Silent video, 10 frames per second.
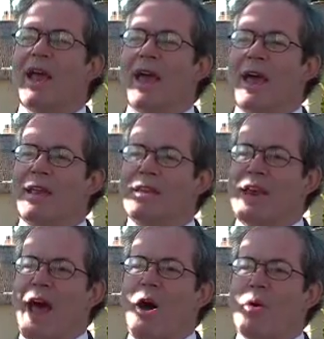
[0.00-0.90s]
And
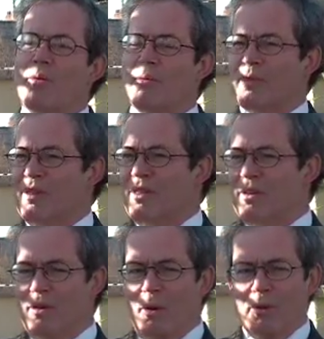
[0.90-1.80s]
now that
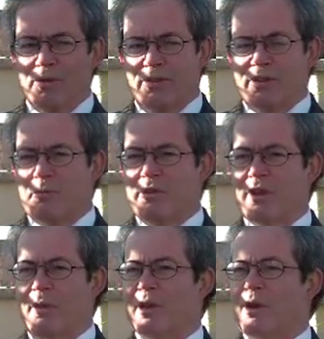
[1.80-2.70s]
the whole system is
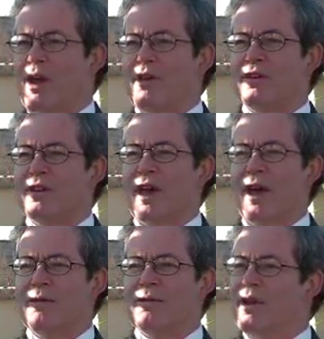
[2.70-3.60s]
coming crashing
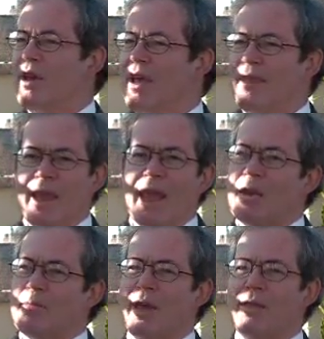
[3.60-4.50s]
down, they
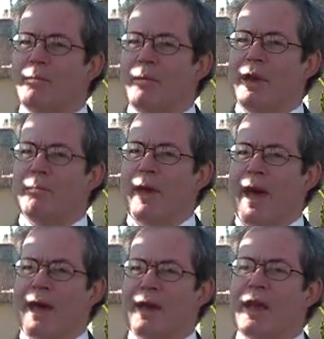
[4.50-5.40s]
can't pay the money
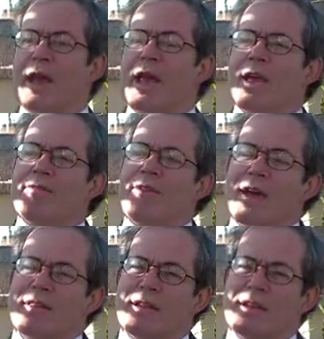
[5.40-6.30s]
back. In
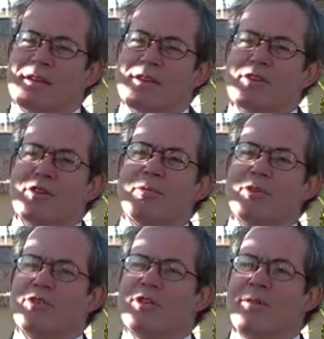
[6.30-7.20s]
fact, the
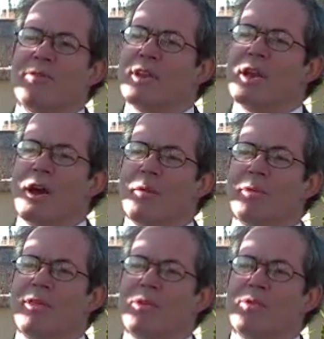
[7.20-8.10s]
distribution of income
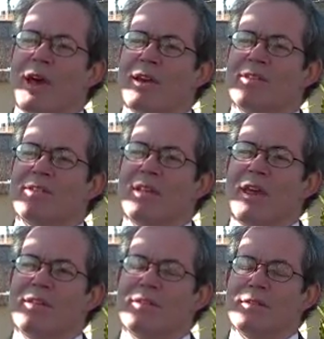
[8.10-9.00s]
in the United
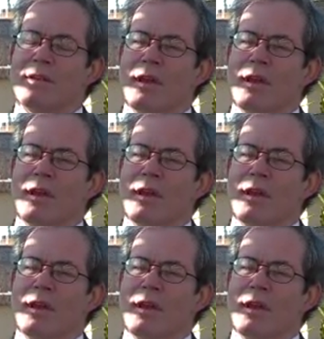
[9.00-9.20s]
States